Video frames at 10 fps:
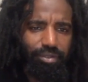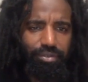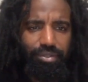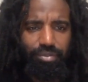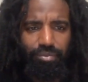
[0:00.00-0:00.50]

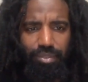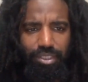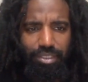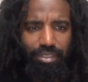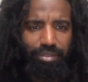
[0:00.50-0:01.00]
earth to
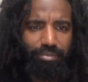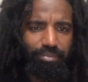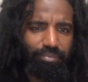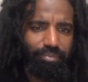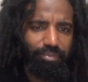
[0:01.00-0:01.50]
reach
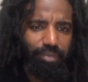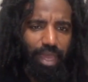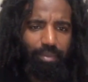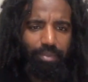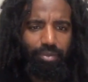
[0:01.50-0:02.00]
them.
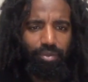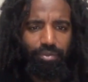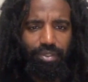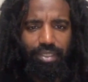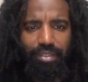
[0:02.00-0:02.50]
Happy
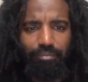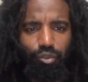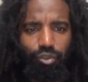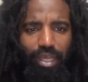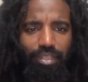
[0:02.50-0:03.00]
growth
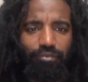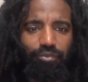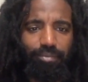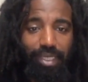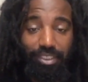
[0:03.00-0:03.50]
and
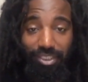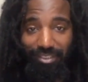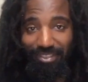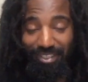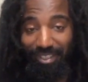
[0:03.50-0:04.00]
transformation.